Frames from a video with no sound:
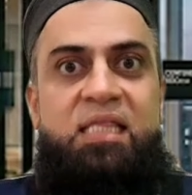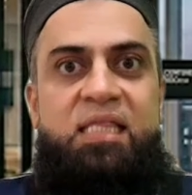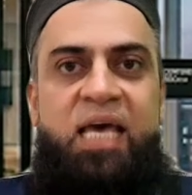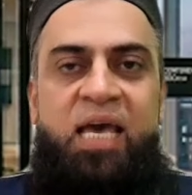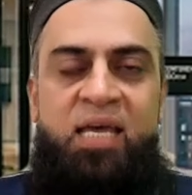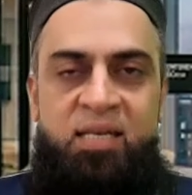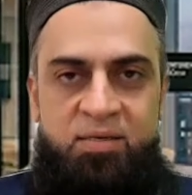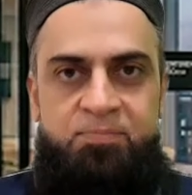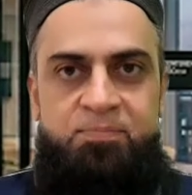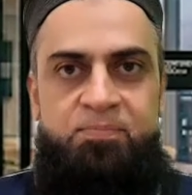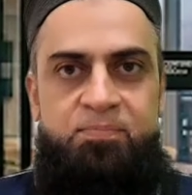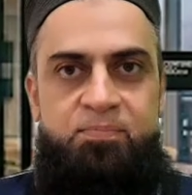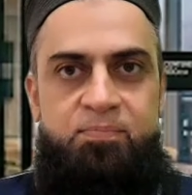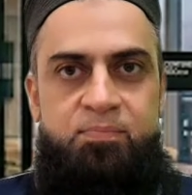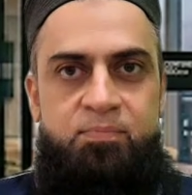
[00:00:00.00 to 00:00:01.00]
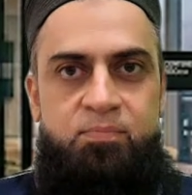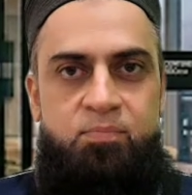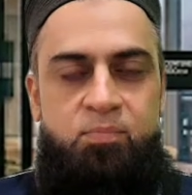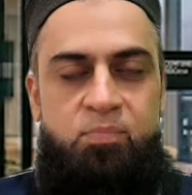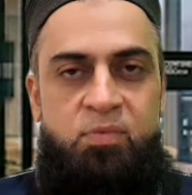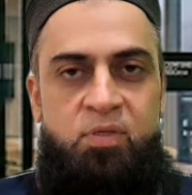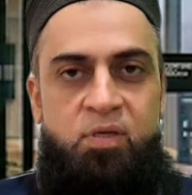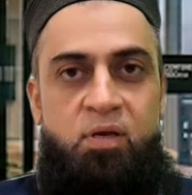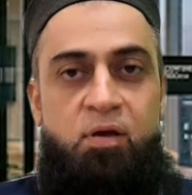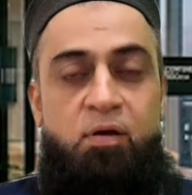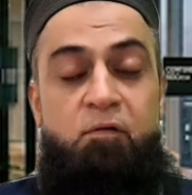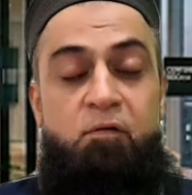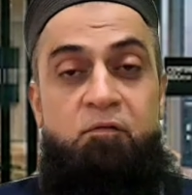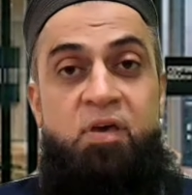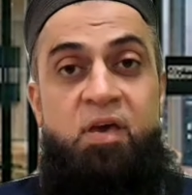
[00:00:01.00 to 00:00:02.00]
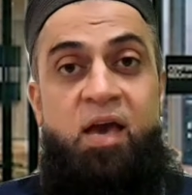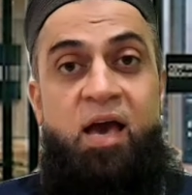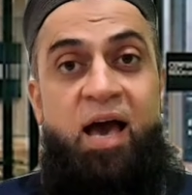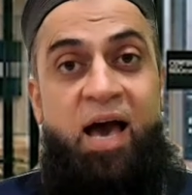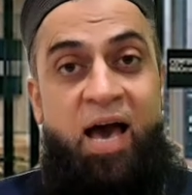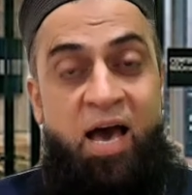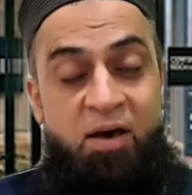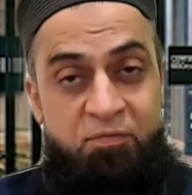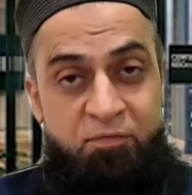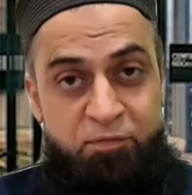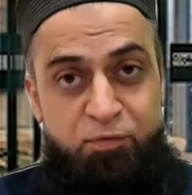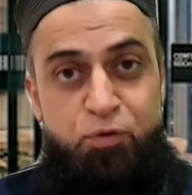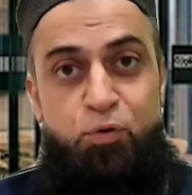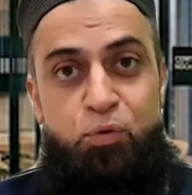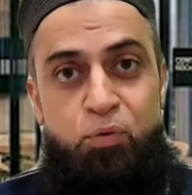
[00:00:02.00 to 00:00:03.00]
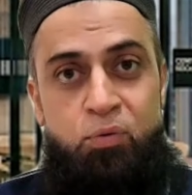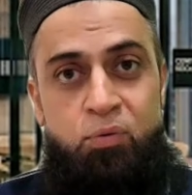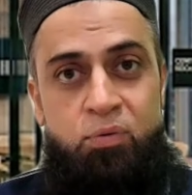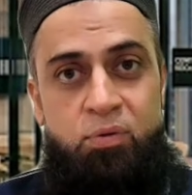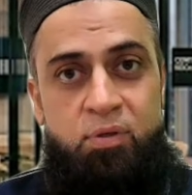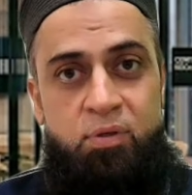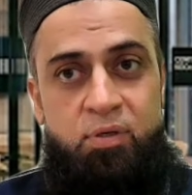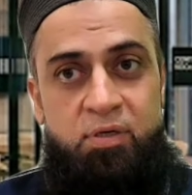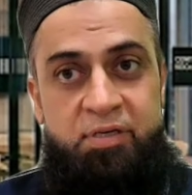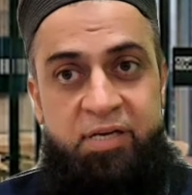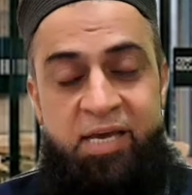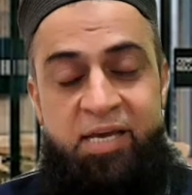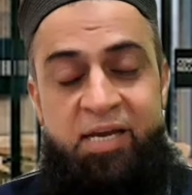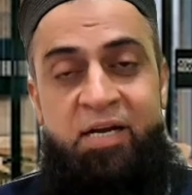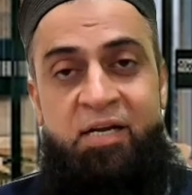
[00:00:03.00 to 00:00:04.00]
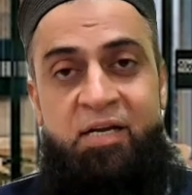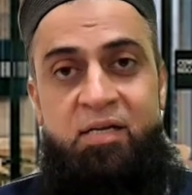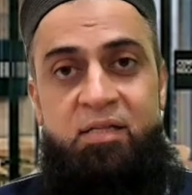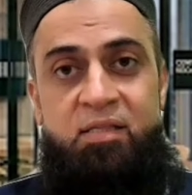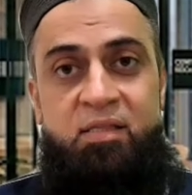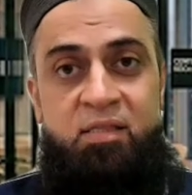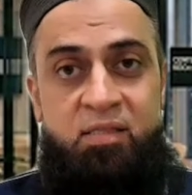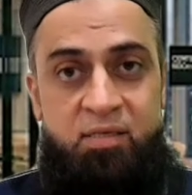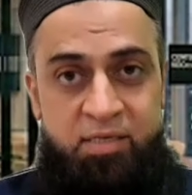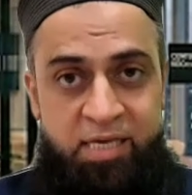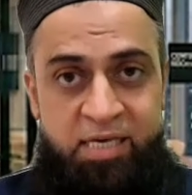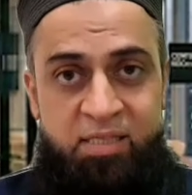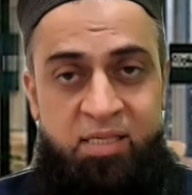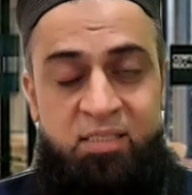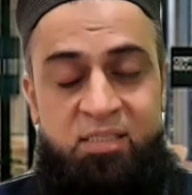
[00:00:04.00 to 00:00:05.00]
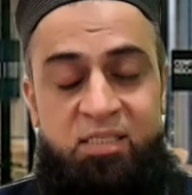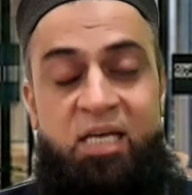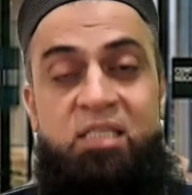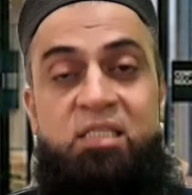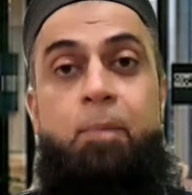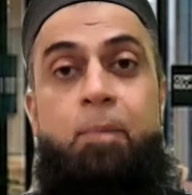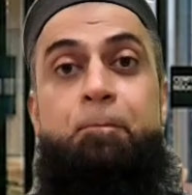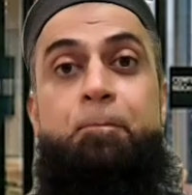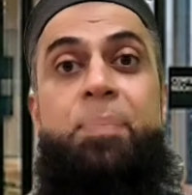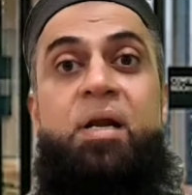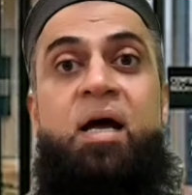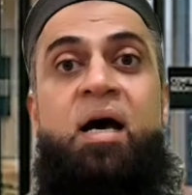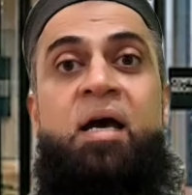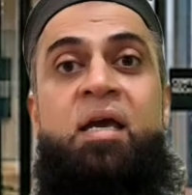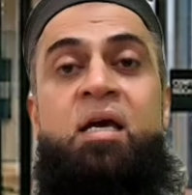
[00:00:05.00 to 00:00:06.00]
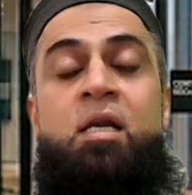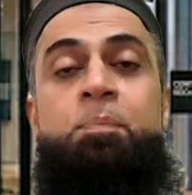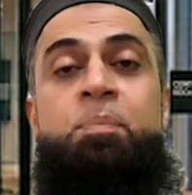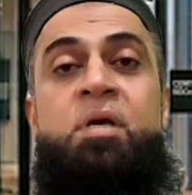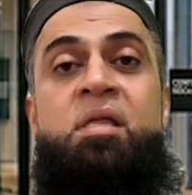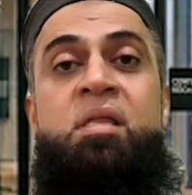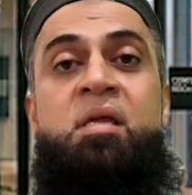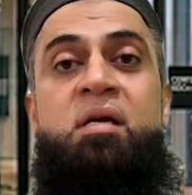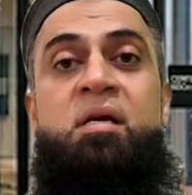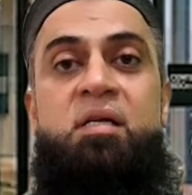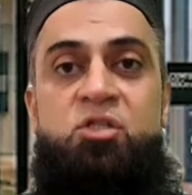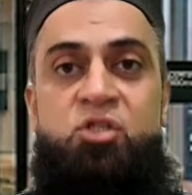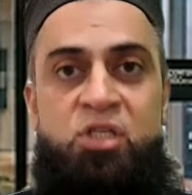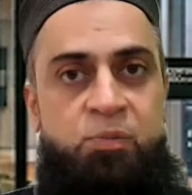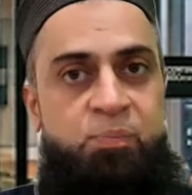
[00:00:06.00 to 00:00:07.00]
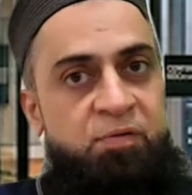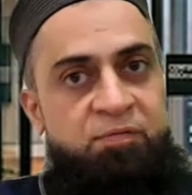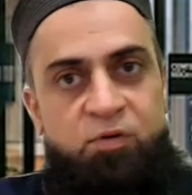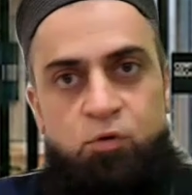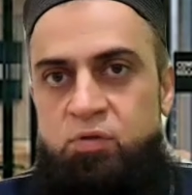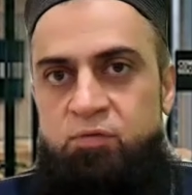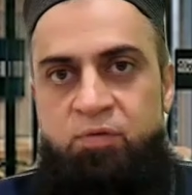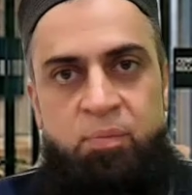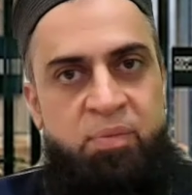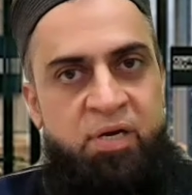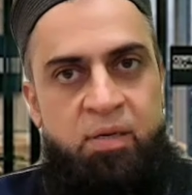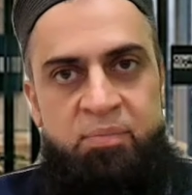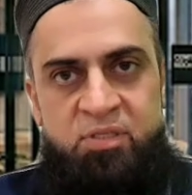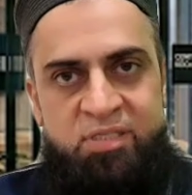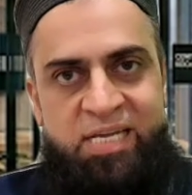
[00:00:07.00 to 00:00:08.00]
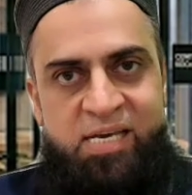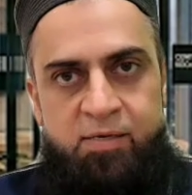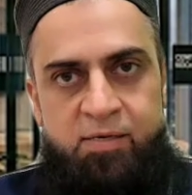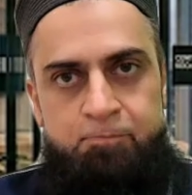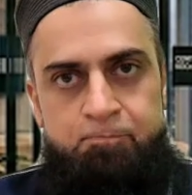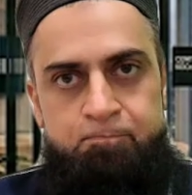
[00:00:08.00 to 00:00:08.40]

then we have to take this as a prior period adjustment because we made a mistake.